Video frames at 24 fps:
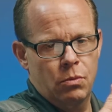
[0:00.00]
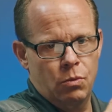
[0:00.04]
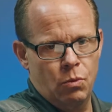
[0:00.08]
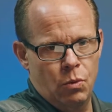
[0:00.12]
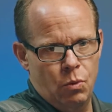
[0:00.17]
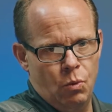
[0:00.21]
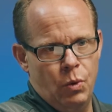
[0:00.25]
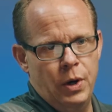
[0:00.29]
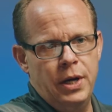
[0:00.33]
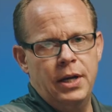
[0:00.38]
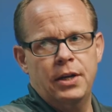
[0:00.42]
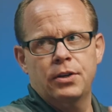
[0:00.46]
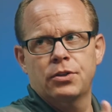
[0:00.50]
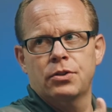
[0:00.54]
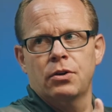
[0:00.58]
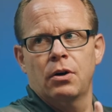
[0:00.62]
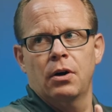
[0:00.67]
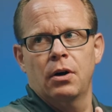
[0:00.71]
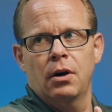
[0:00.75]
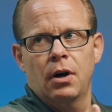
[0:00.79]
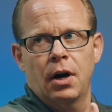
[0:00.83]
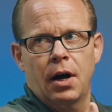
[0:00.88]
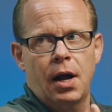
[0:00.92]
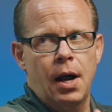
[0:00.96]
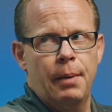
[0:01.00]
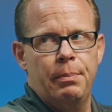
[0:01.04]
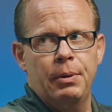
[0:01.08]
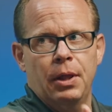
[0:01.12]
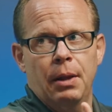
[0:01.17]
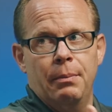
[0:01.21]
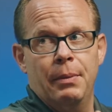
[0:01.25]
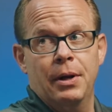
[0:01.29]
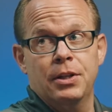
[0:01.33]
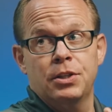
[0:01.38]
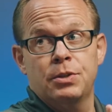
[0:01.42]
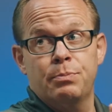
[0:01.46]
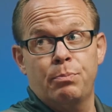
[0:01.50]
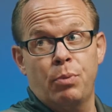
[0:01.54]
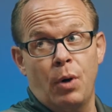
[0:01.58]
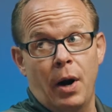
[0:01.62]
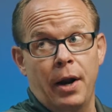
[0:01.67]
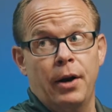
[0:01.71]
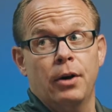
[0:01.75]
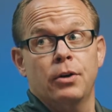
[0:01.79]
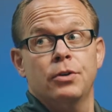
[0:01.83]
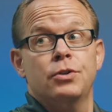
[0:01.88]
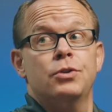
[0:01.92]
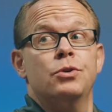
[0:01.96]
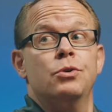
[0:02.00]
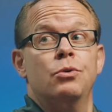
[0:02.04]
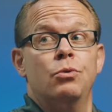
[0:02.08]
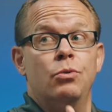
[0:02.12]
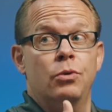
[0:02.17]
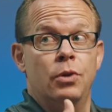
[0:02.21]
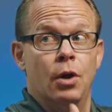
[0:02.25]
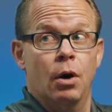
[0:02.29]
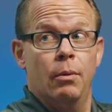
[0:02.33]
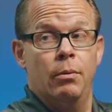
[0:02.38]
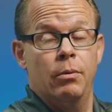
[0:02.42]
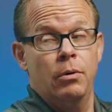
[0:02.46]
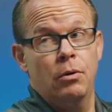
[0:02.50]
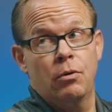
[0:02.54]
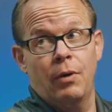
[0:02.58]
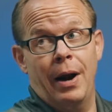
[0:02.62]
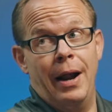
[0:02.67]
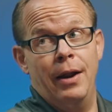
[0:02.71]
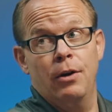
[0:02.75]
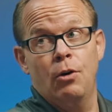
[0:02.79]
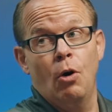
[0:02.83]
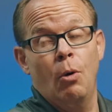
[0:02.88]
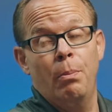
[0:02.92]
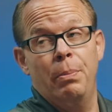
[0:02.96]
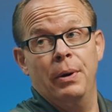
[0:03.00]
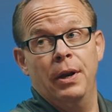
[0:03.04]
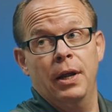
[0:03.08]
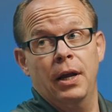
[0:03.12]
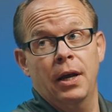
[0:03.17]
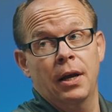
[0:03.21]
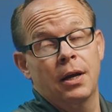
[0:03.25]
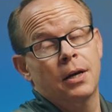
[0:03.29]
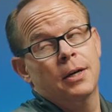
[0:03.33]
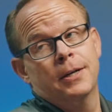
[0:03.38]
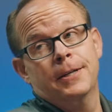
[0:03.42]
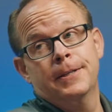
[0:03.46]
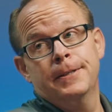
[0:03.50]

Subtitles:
weeks or a couple of months prior to the grand opening?